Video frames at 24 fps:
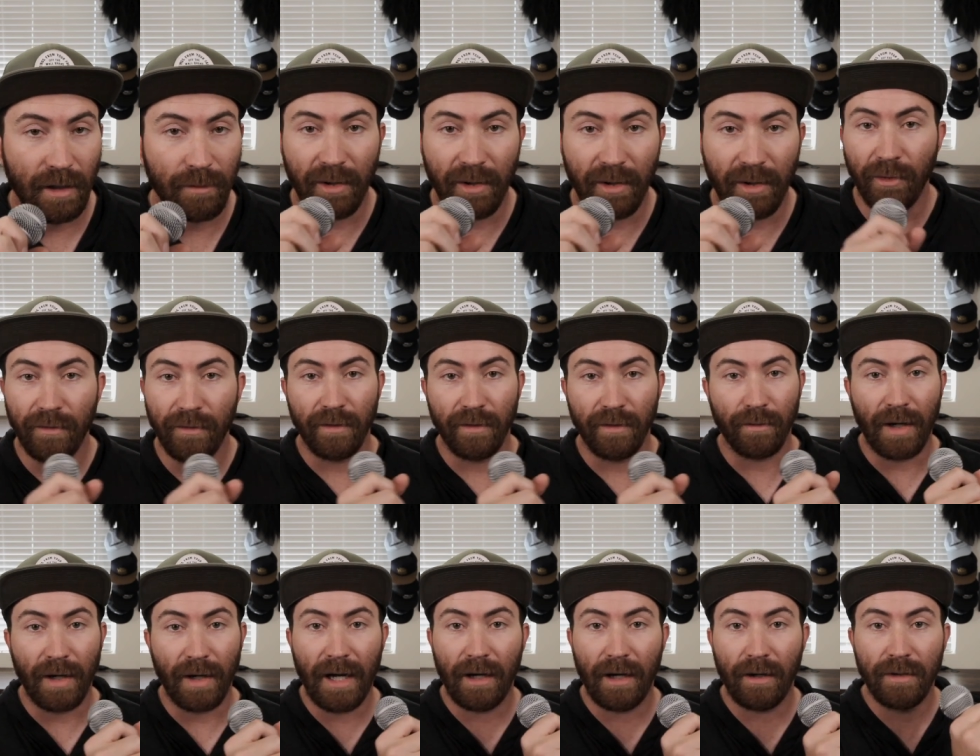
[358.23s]
I'm going to move it
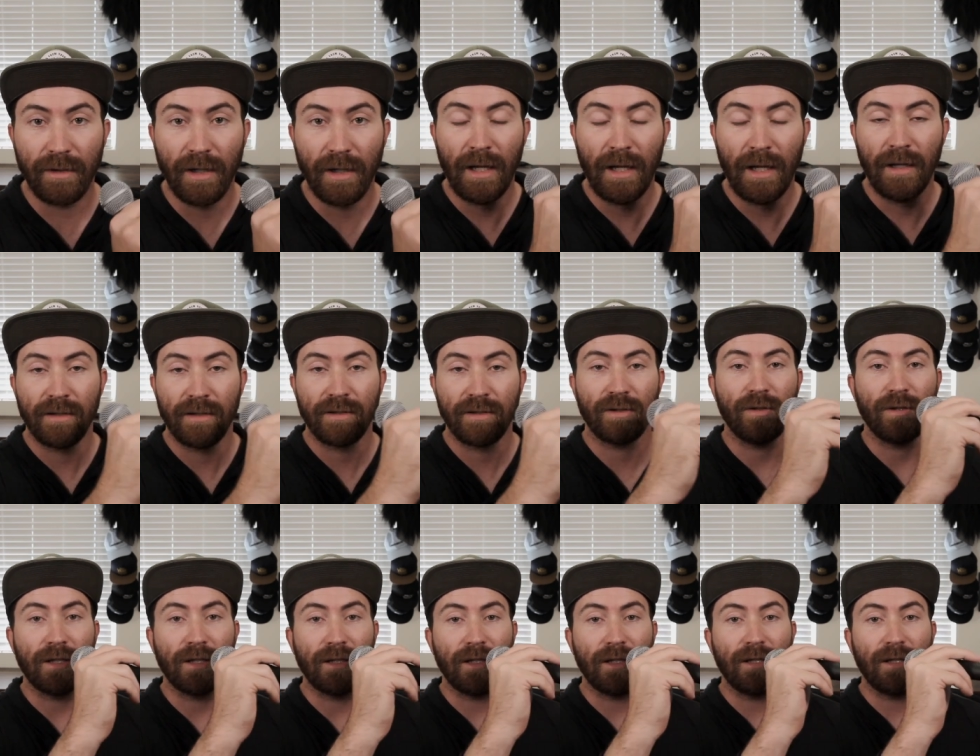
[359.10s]
around so
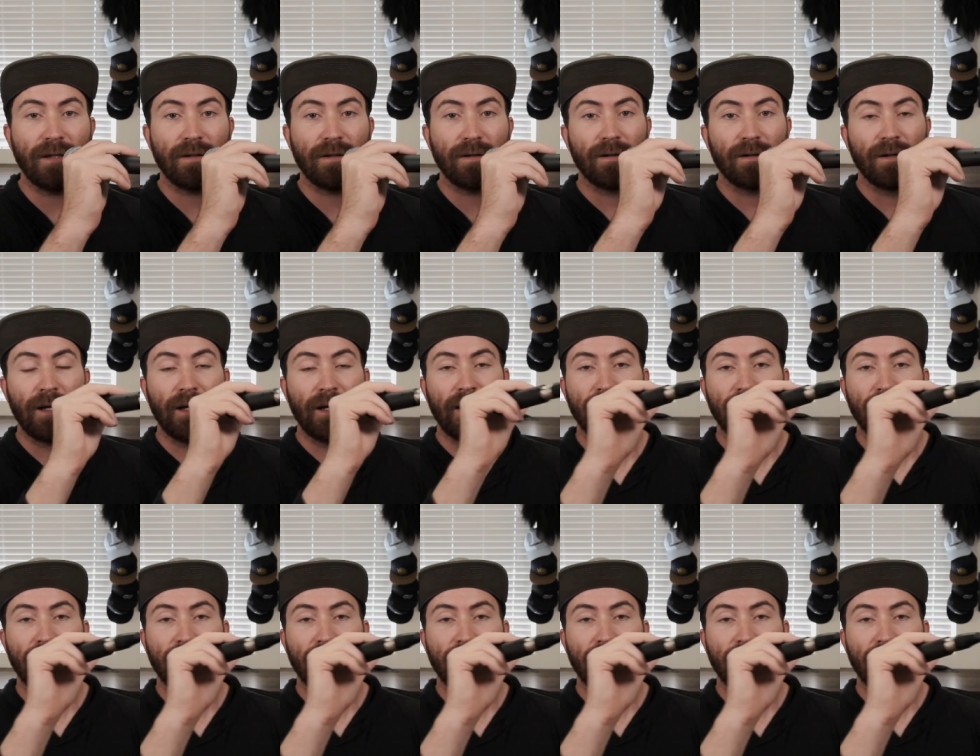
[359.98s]
you can hear.